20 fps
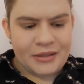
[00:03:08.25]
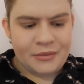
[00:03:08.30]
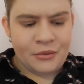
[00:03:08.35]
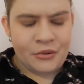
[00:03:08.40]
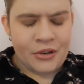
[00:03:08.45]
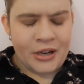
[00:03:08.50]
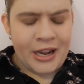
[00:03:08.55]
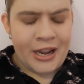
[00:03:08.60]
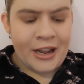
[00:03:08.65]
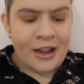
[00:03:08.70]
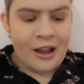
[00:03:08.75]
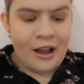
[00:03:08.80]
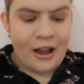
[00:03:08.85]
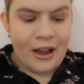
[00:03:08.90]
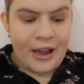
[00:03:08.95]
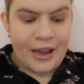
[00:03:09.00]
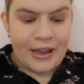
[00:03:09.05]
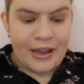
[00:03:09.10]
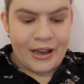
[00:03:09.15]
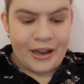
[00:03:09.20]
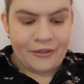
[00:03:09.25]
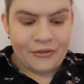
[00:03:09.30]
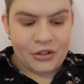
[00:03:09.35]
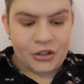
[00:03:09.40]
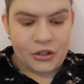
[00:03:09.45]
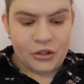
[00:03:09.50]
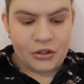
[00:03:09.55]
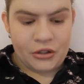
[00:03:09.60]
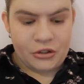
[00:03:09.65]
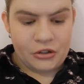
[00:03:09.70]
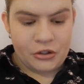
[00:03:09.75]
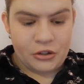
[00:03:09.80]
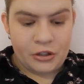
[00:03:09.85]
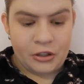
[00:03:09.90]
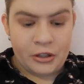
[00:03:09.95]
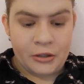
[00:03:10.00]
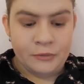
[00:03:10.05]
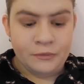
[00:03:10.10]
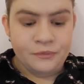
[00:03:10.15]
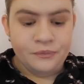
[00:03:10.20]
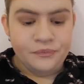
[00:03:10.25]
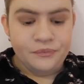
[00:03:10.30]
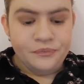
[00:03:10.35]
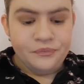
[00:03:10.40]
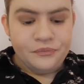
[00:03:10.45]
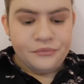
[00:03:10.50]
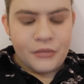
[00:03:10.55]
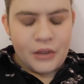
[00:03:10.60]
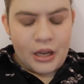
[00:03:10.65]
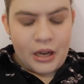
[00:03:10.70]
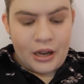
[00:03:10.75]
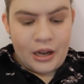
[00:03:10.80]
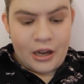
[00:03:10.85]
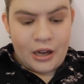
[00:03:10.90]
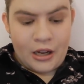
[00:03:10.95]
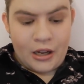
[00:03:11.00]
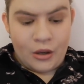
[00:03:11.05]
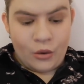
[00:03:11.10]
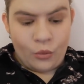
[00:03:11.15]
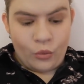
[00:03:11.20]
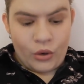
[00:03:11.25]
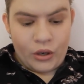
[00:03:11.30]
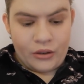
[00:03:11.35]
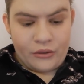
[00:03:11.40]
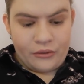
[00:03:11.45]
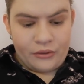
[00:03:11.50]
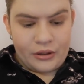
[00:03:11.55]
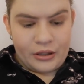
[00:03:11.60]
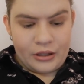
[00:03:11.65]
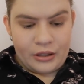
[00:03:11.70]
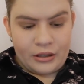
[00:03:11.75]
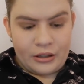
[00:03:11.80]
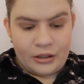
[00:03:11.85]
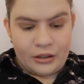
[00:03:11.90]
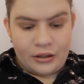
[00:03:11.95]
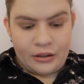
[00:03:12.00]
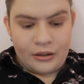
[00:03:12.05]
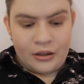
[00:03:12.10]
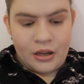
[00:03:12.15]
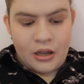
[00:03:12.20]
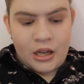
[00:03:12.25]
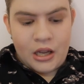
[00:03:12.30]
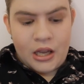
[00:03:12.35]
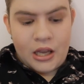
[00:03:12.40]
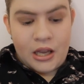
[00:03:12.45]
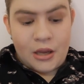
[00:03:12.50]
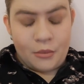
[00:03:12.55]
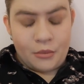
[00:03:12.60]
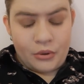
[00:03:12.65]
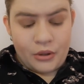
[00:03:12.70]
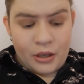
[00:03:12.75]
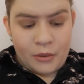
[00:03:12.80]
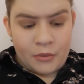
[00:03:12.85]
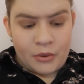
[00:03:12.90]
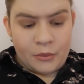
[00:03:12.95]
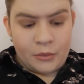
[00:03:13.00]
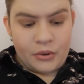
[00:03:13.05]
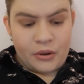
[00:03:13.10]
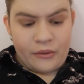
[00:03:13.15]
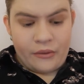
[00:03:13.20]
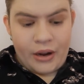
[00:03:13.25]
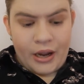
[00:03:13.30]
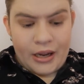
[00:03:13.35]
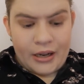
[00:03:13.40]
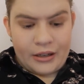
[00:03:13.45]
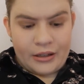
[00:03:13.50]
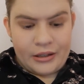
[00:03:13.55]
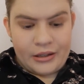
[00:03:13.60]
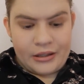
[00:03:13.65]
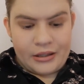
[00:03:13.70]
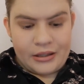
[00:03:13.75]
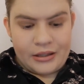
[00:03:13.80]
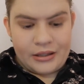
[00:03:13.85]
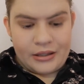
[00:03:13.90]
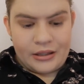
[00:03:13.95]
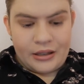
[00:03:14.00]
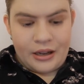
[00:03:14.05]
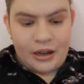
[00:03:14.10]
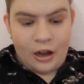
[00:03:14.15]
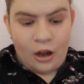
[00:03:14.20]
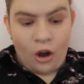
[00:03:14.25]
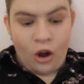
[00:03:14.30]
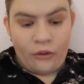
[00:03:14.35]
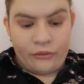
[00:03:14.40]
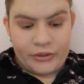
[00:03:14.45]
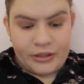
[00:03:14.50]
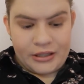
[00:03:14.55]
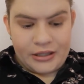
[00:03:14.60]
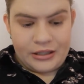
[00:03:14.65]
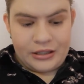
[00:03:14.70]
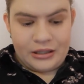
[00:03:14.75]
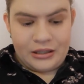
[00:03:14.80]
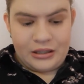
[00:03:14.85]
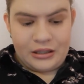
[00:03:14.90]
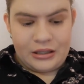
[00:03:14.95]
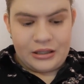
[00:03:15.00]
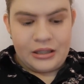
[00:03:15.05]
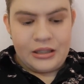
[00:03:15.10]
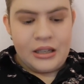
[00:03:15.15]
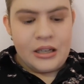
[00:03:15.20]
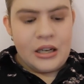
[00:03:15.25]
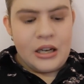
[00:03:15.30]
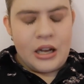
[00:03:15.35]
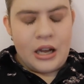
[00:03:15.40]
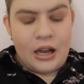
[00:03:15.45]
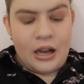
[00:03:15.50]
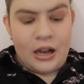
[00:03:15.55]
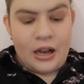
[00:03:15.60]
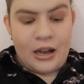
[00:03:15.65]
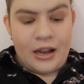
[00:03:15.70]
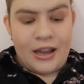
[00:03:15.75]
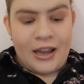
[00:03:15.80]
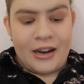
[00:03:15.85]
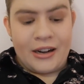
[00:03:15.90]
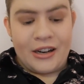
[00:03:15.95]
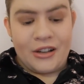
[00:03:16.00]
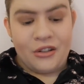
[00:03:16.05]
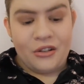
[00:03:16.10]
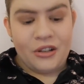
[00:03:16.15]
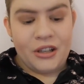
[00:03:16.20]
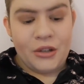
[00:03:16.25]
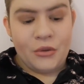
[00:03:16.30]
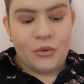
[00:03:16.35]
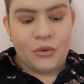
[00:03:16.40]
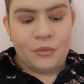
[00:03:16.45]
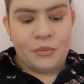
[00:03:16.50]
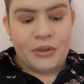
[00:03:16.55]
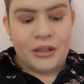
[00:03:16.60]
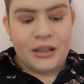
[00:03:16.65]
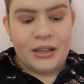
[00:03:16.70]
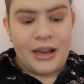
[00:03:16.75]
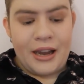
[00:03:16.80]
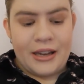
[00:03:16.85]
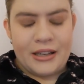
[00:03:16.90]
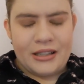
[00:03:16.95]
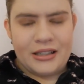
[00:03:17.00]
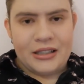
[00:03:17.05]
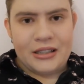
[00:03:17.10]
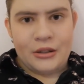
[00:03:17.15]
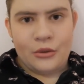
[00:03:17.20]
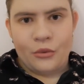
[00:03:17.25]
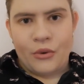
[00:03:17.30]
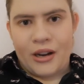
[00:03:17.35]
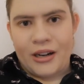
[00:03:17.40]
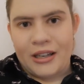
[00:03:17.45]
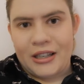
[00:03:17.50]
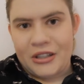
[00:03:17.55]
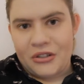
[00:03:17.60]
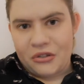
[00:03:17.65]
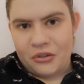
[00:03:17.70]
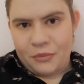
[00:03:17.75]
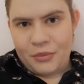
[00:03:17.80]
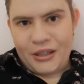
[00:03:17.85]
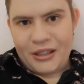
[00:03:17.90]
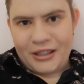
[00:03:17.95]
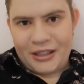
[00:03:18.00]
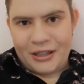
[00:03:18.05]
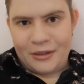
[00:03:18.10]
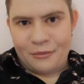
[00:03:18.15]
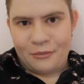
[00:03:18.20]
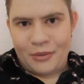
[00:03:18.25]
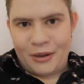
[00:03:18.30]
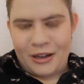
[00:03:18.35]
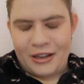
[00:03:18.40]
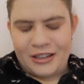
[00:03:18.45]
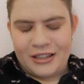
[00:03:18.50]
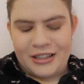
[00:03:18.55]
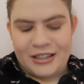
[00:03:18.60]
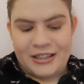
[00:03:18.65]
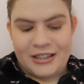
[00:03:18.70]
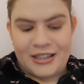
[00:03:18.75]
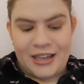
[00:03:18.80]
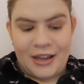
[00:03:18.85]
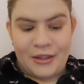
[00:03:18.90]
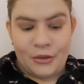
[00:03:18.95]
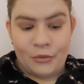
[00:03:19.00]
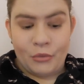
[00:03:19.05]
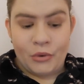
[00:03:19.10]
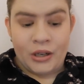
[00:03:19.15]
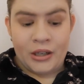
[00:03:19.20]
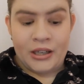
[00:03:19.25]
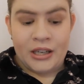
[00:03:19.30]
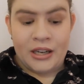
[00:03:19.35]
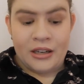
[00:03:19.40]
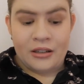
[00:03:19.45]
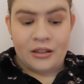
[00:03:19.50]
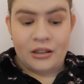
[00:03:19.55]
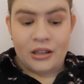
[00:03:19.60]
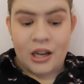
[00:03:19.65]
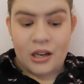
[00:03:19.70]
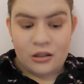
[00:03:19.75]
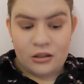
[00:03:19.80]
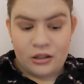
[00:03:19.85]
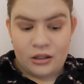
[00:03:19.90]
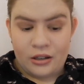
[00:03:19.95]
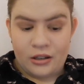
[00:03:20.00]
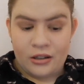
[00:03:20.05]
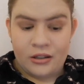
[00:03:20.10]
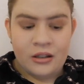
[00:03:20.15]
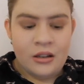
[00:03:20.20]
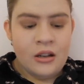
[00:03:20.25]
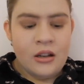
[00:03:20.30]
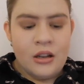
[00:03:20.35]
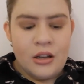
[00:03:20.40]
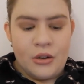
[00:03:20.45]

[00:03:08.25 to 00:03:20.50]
morning I have to go to one of the employment providers' offices, and I thought it would be at the one at Indooroopilly, but it's at the one in Nunda,